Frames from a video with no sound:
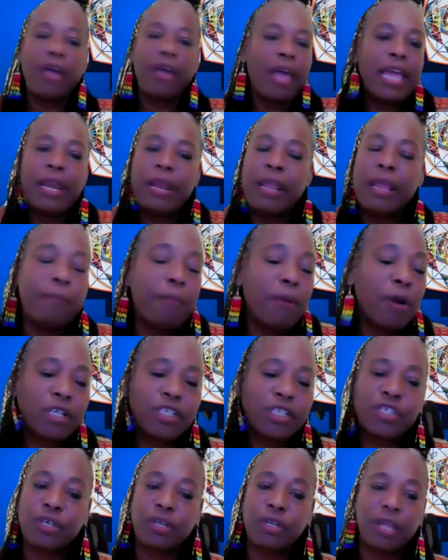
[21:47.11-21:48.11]
it
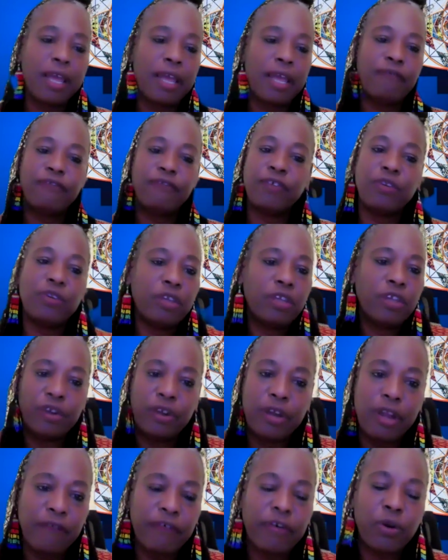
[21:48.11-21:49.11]
marks your life. You're
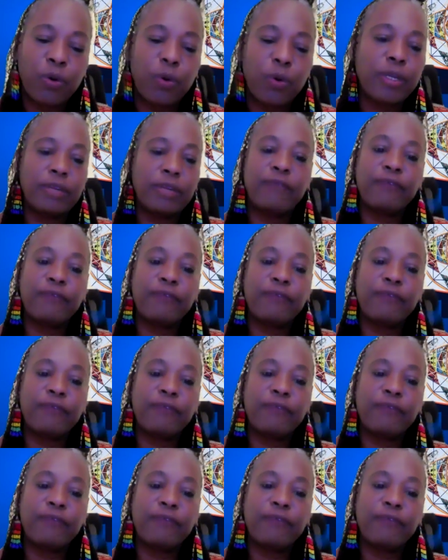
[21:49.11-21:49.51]
never going to